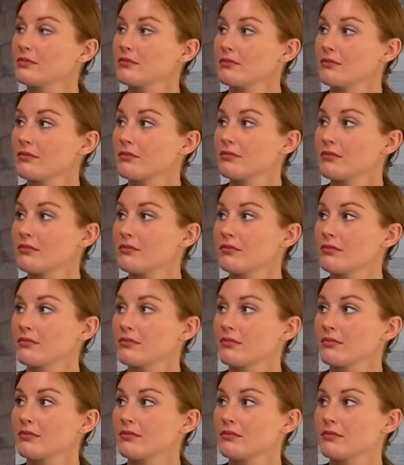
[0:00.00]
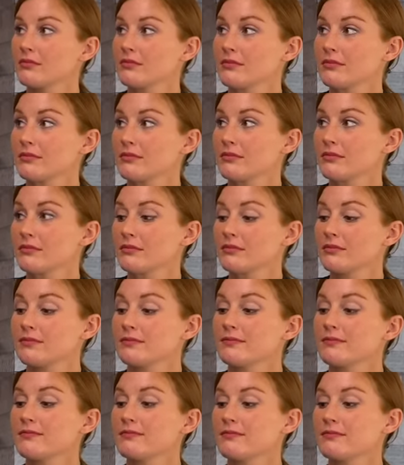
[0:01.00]

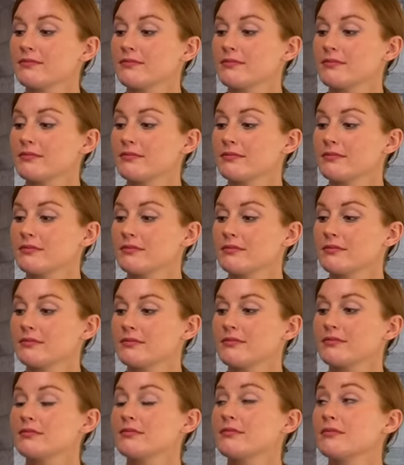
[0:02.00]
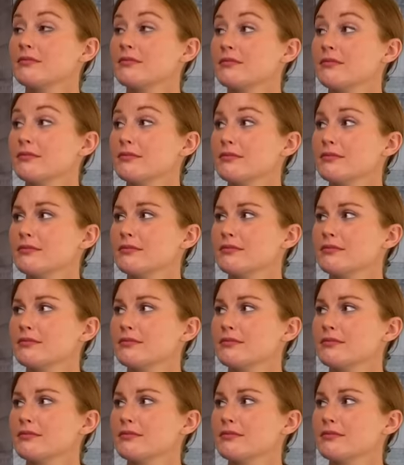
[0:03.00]
This person isn't speaking.